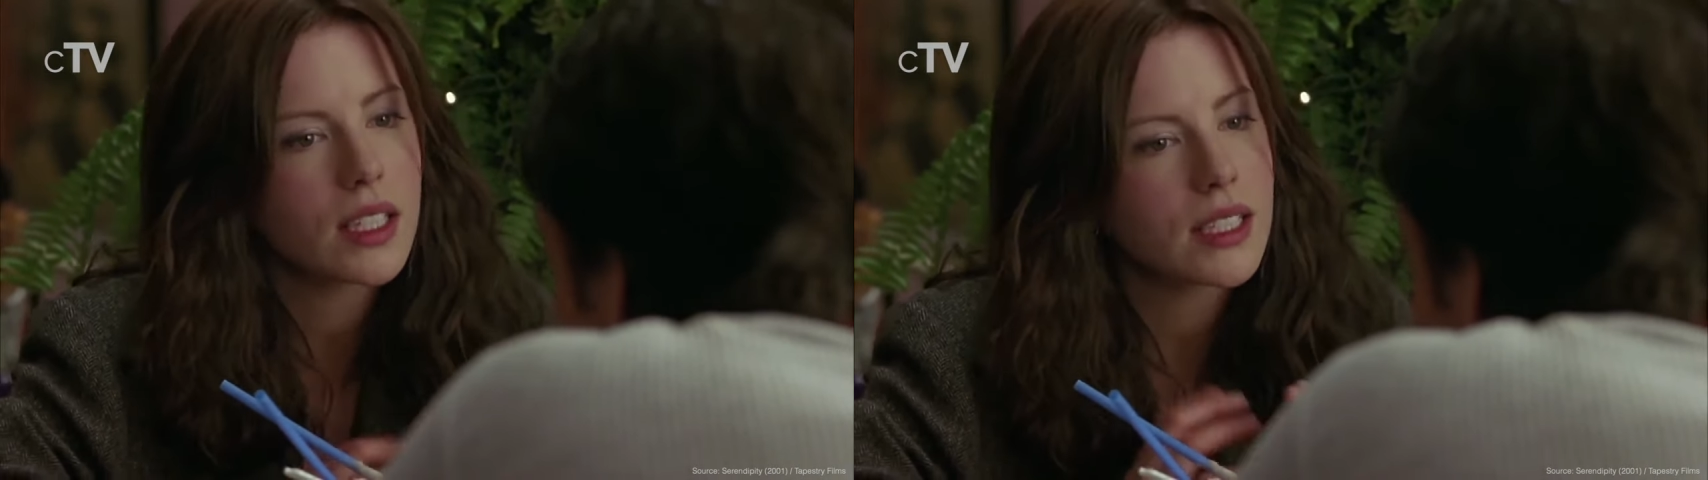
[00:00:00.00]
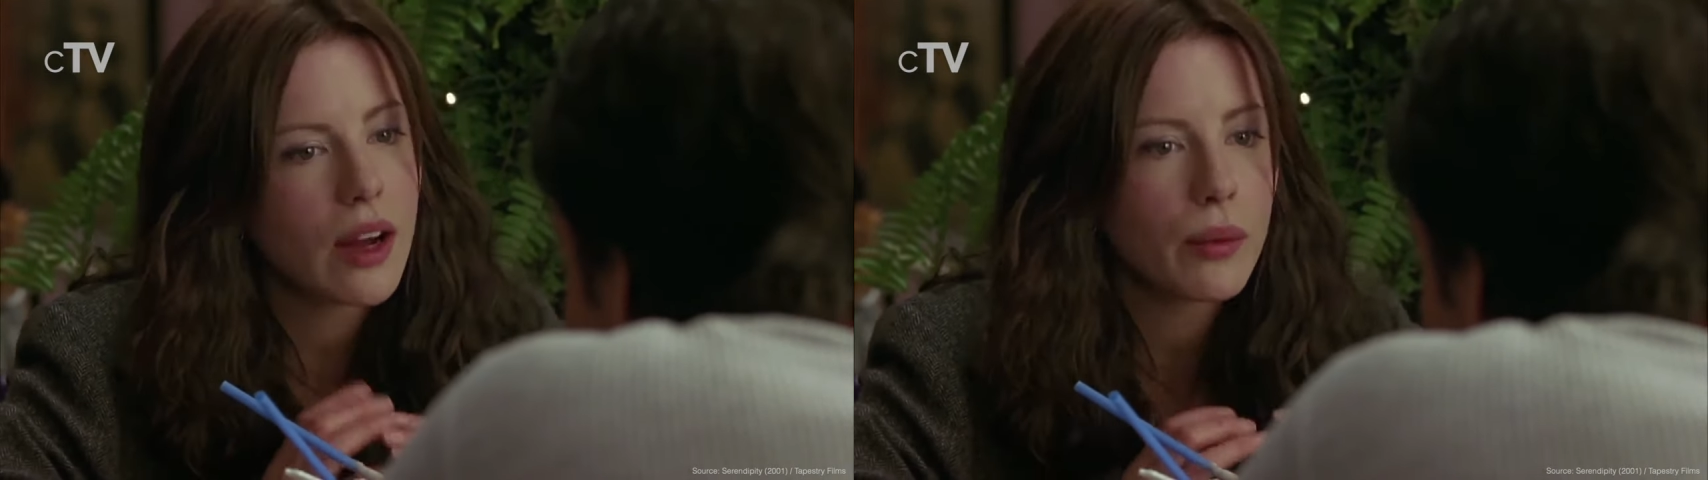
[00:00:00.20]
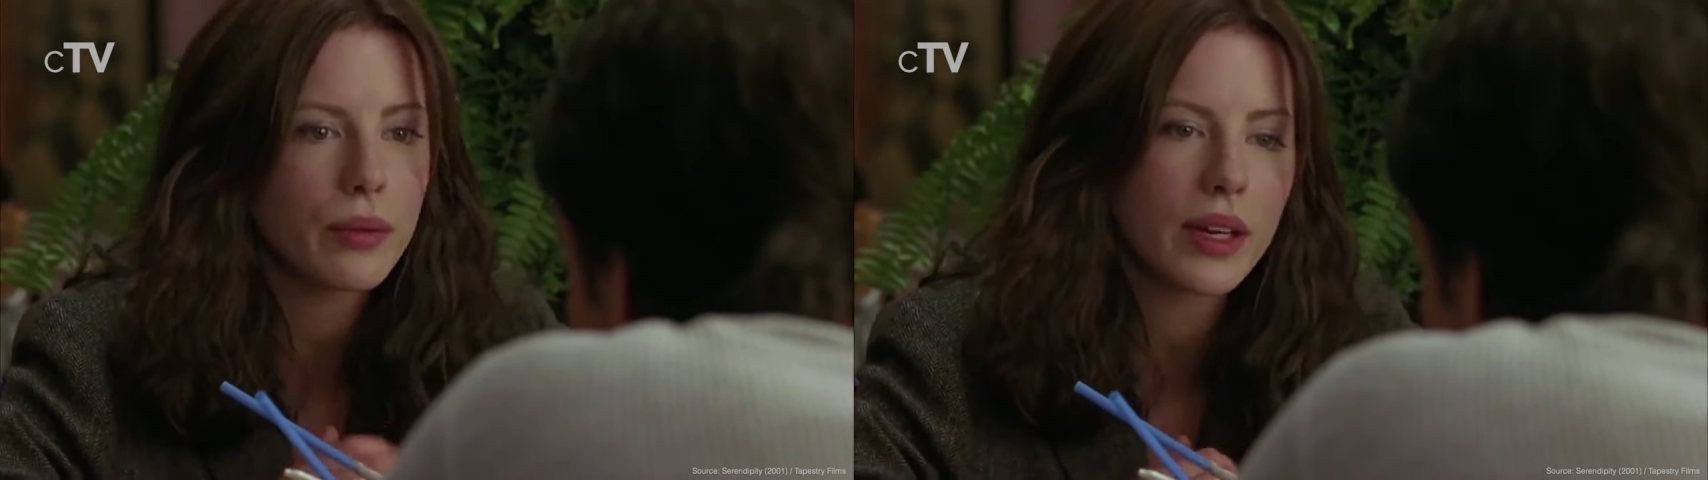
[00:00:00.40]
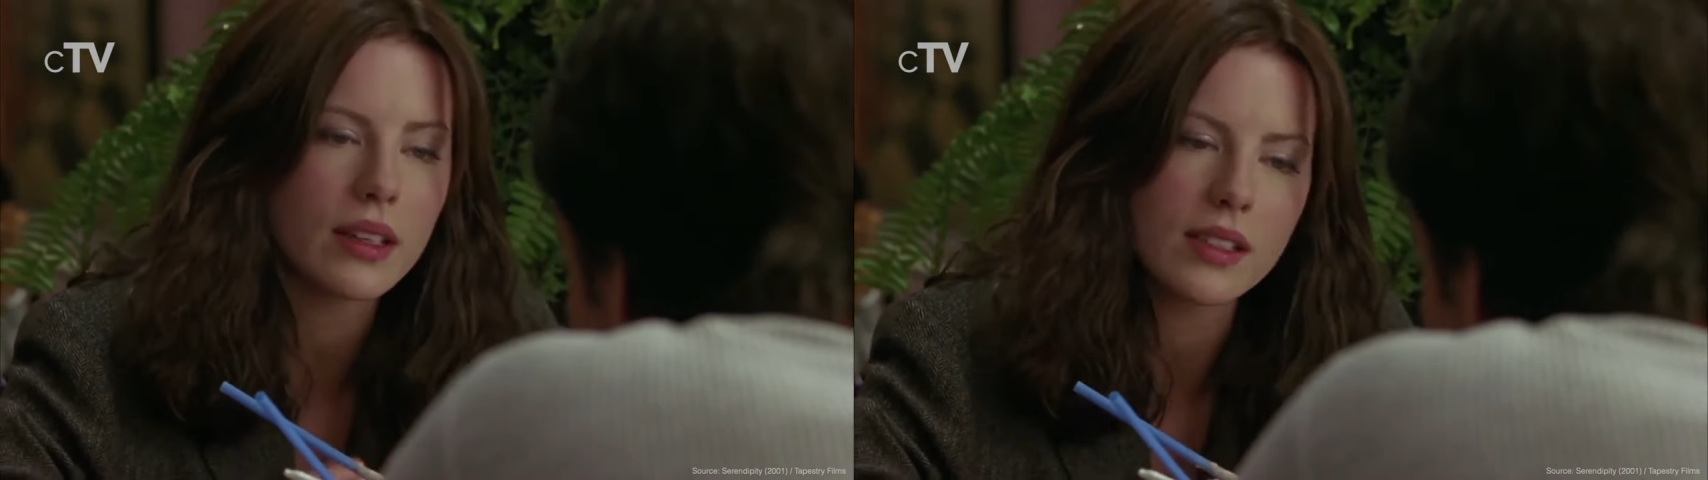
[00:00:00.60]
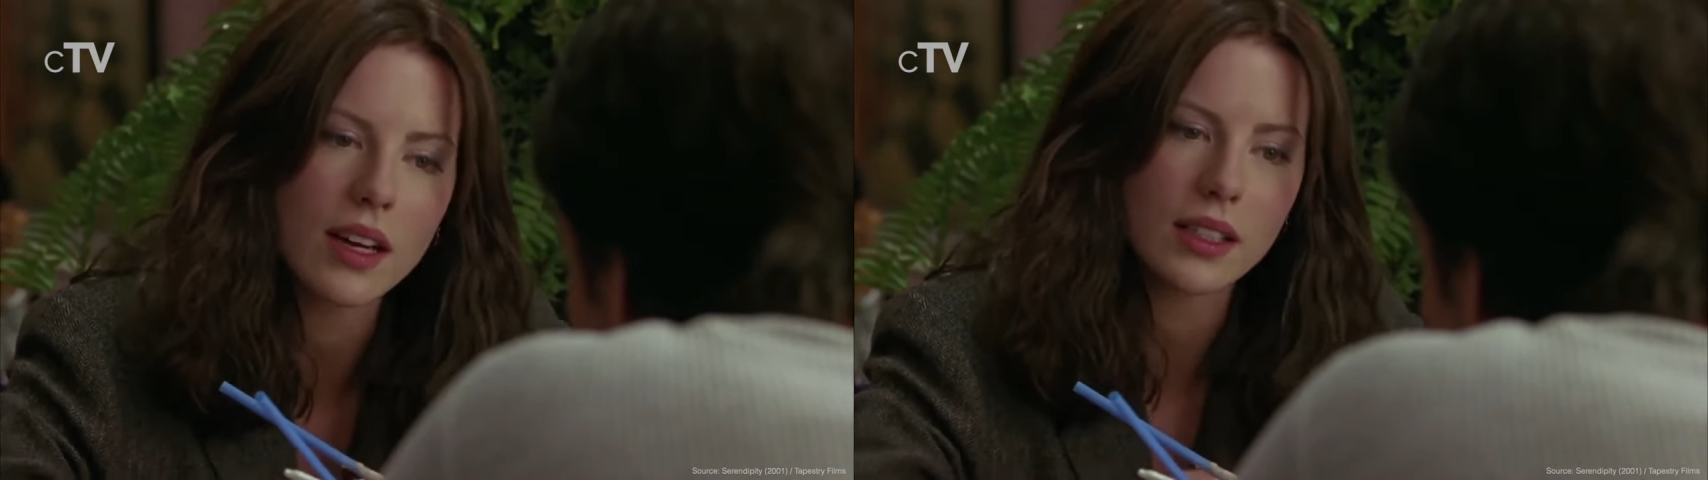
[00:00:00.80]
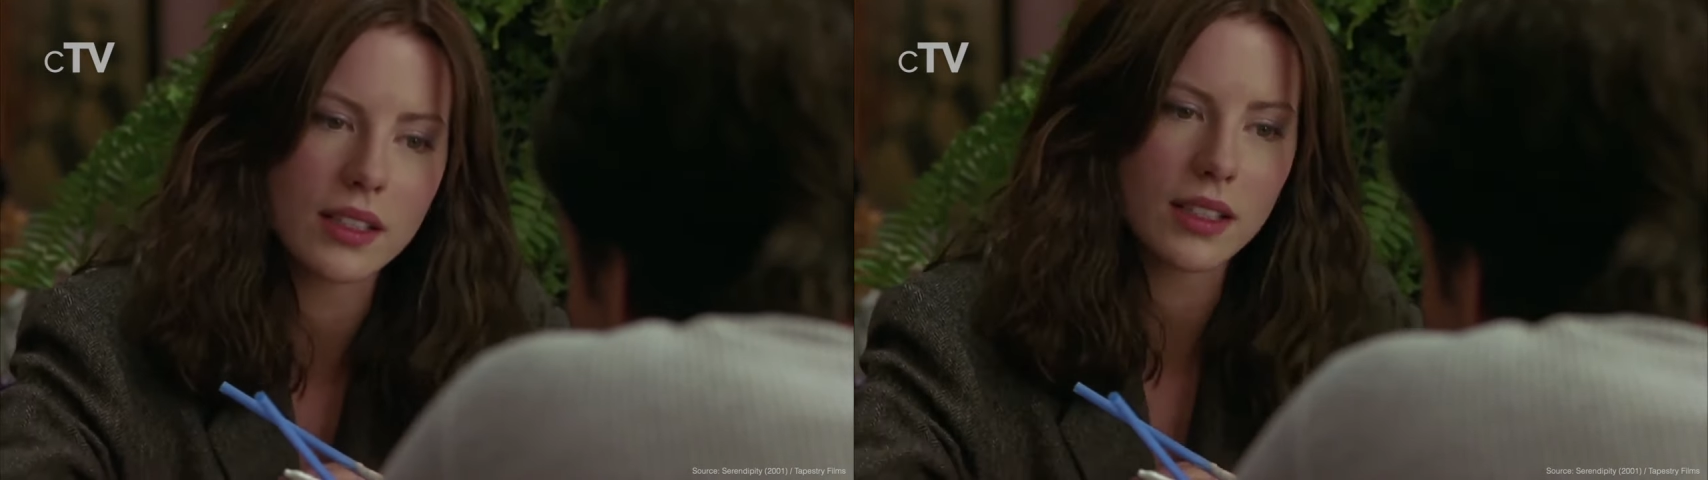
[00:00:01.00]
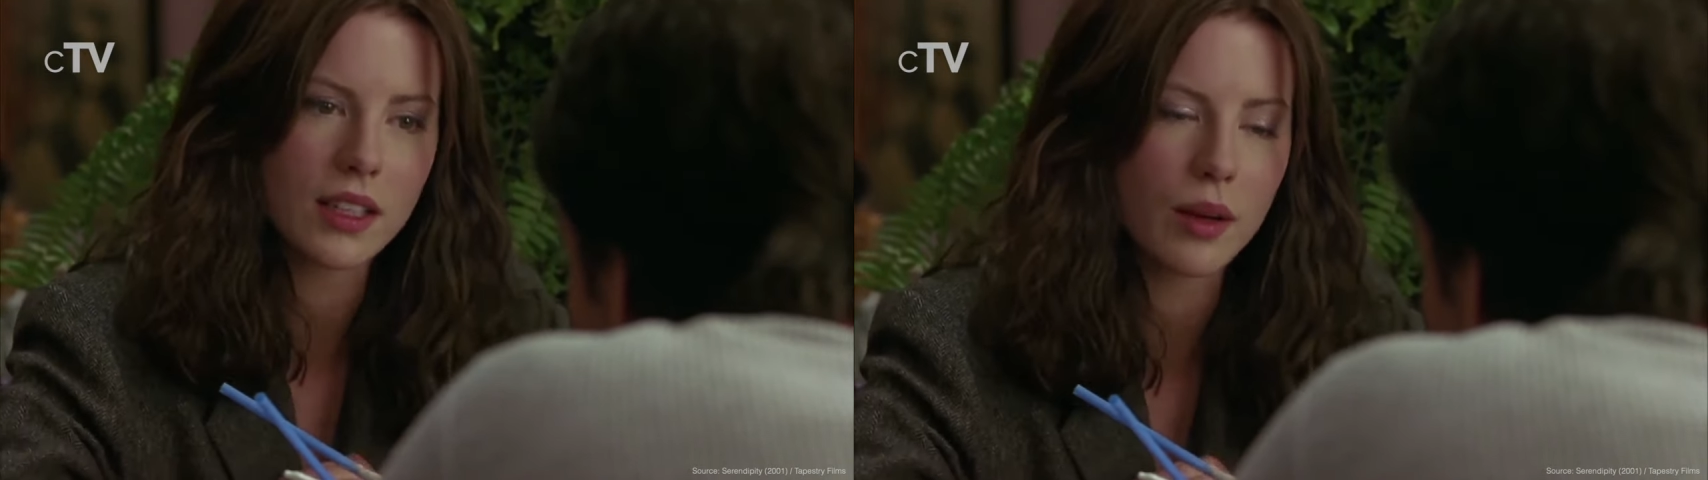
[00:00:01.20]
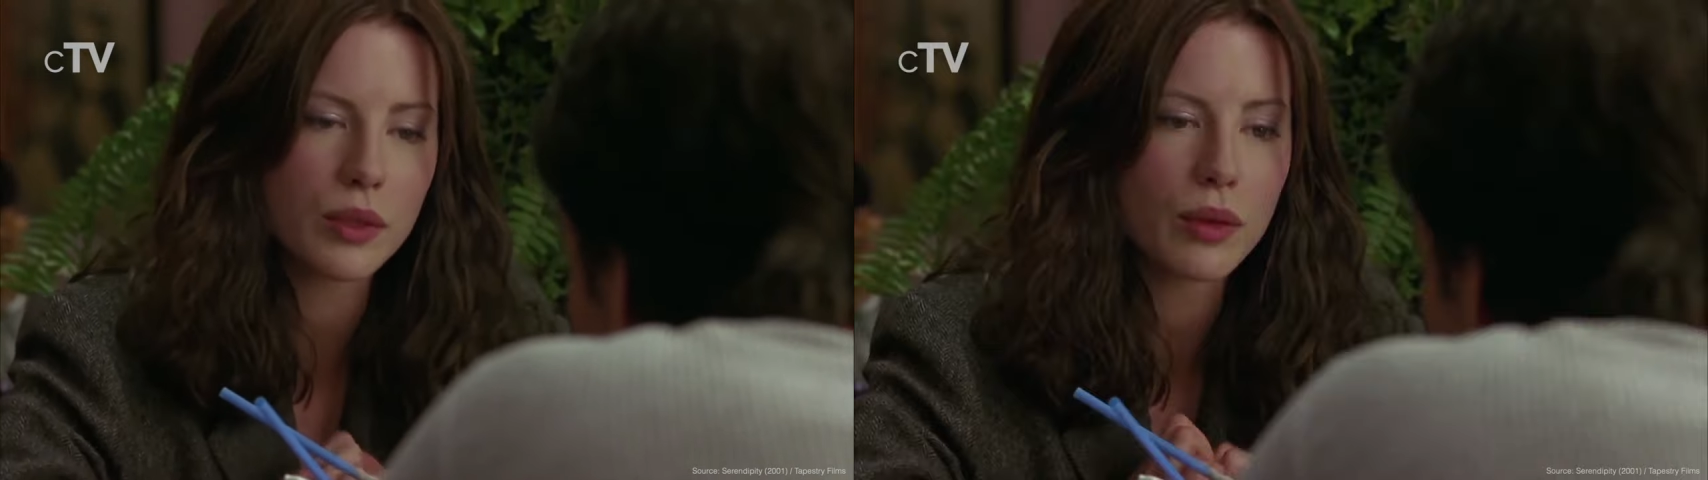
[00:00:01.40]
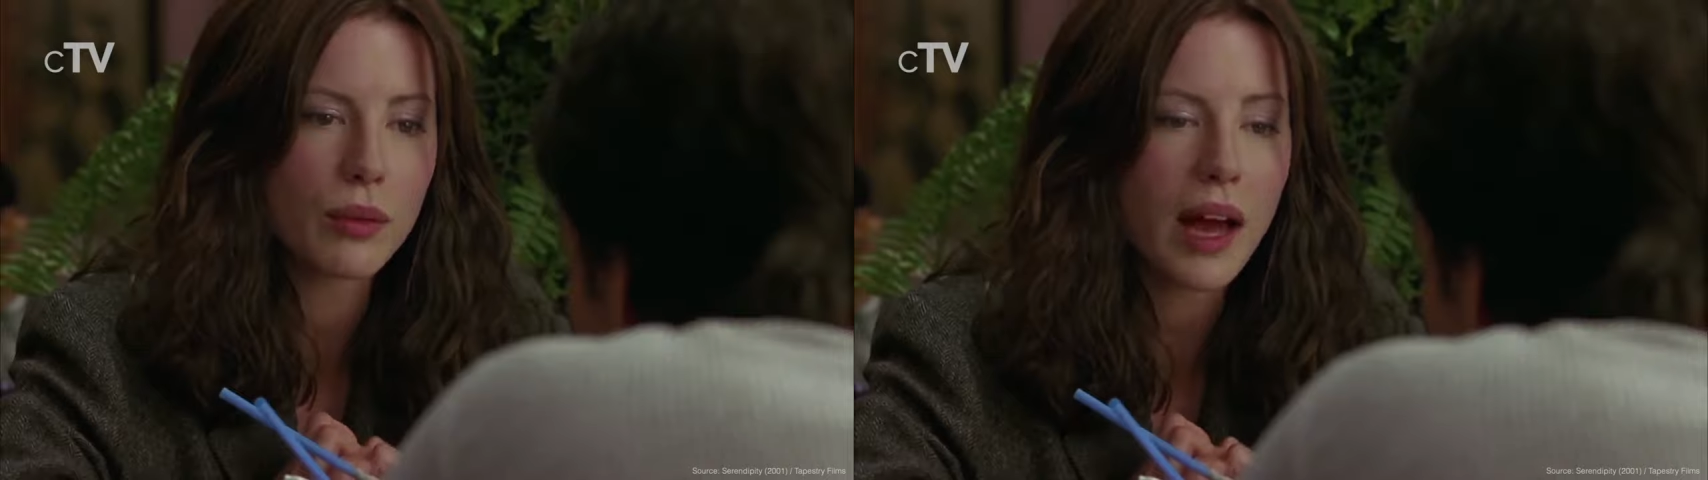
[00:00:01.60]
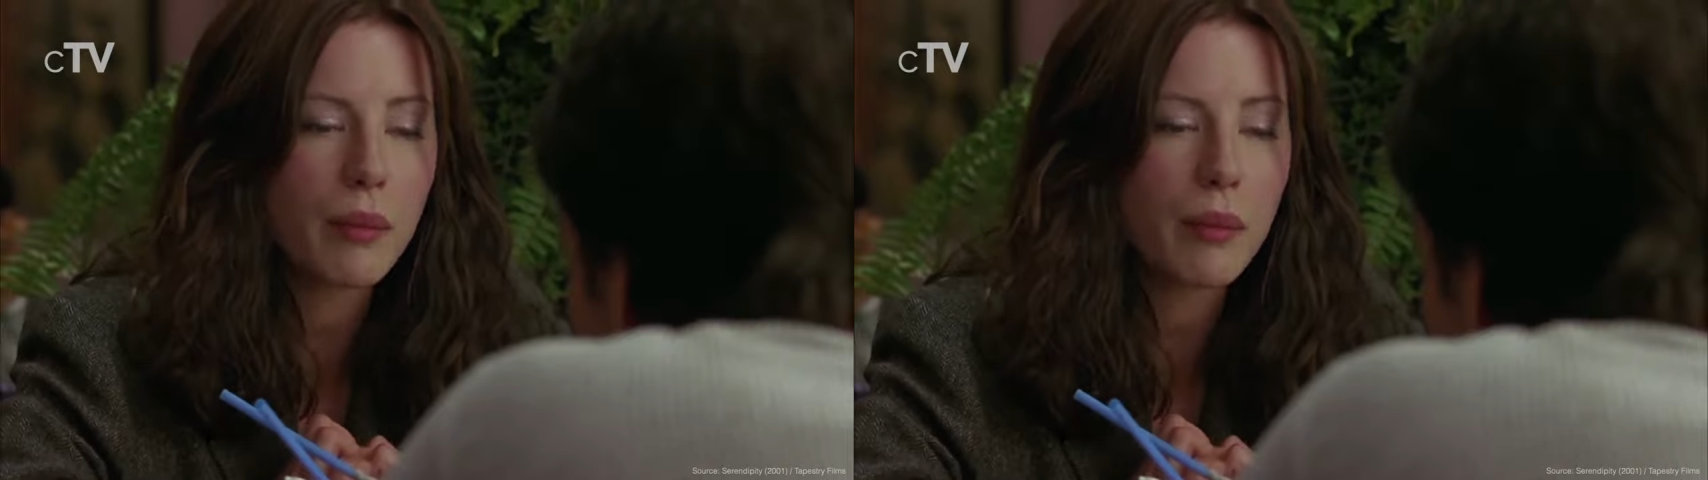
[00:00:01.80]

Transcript: and it's how we read the signs that determines whether we're